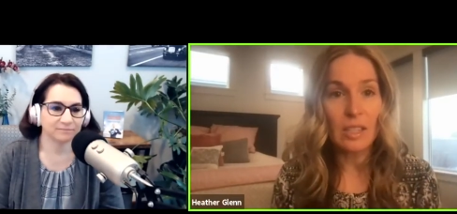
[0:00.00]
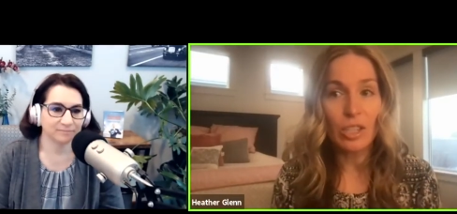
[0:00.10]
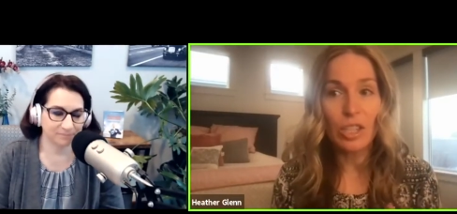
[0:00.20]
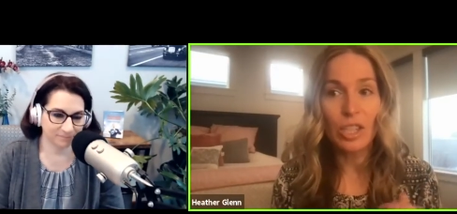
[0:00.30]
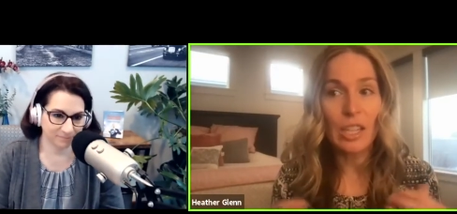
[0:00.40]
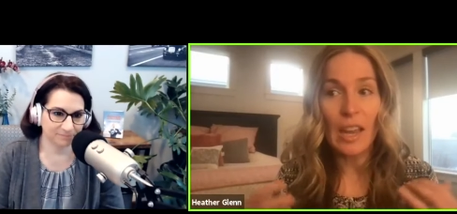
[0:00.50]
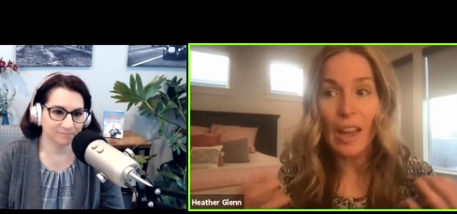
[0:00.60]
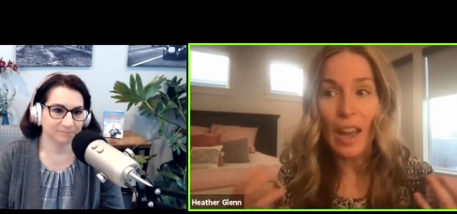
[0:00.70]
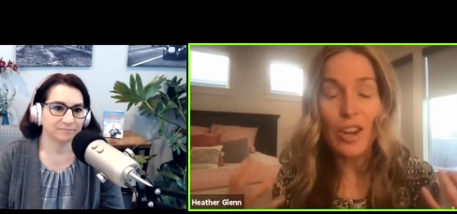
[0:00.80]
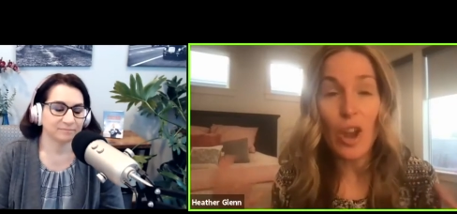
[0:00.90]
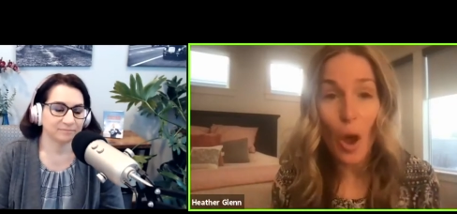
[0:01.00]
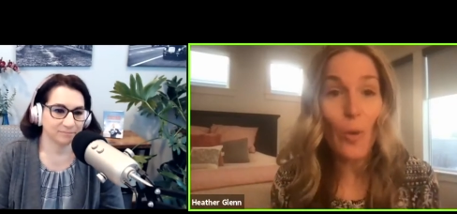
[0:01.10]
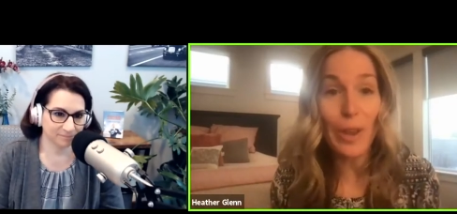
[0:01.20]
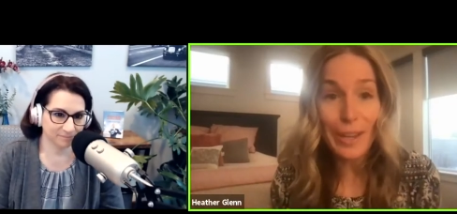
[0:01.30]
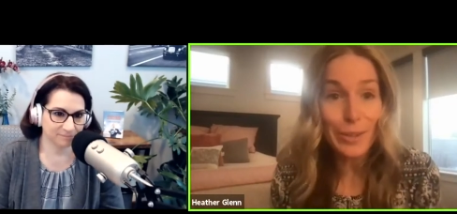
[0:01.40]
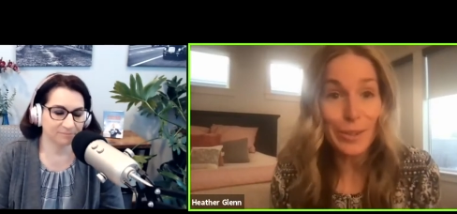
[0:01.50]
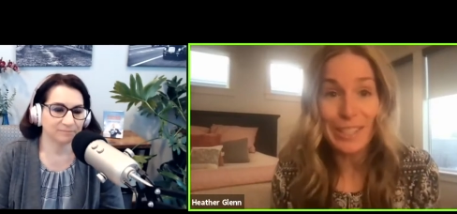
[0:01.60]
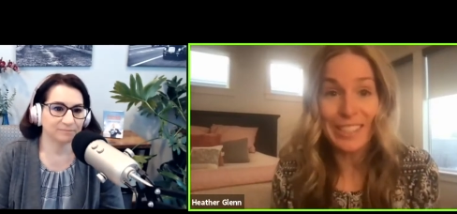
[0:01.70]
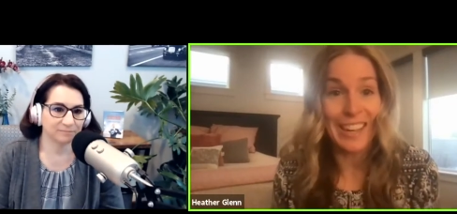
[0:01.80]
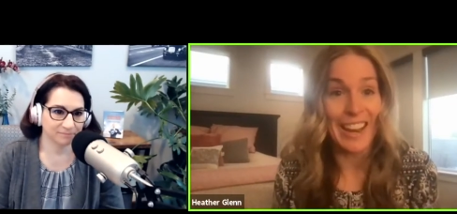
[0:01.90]
Speaker 1: she had no
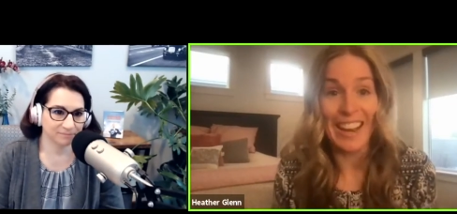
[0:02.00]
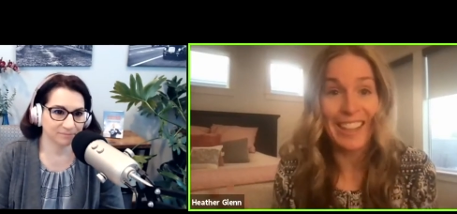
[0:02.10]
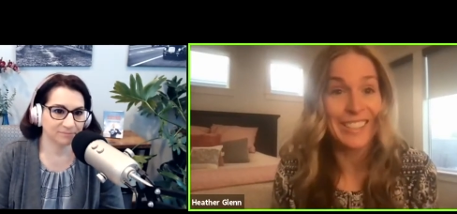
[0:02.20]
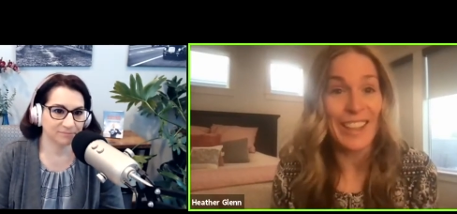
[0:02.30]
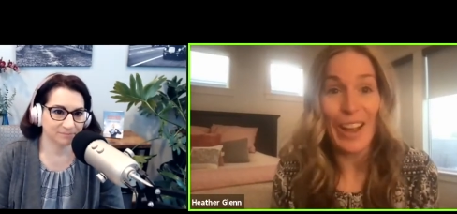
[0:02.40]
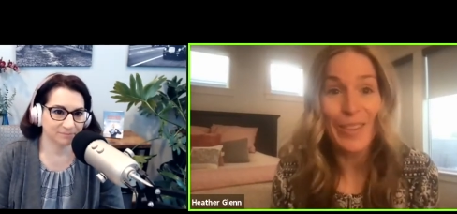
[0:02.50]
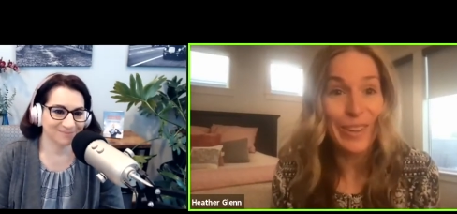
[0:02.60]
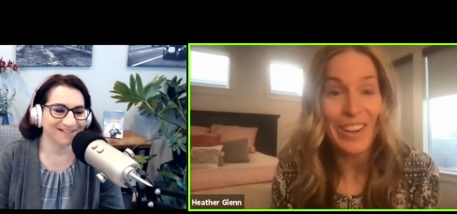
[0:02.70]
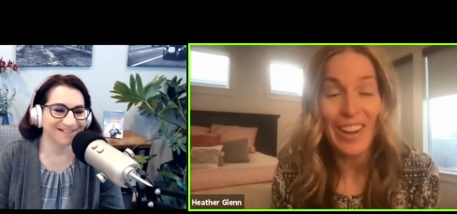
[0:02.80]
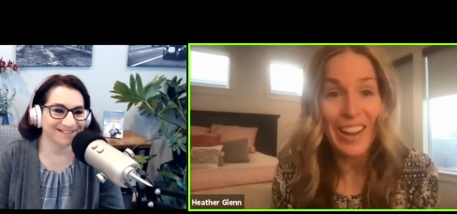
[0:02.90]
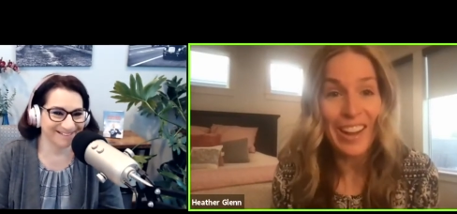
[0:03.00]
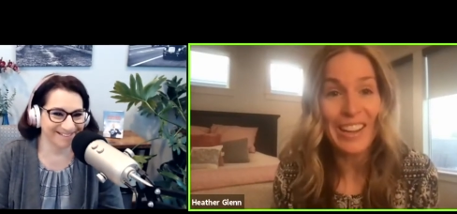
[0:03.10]
interest in it as time went on.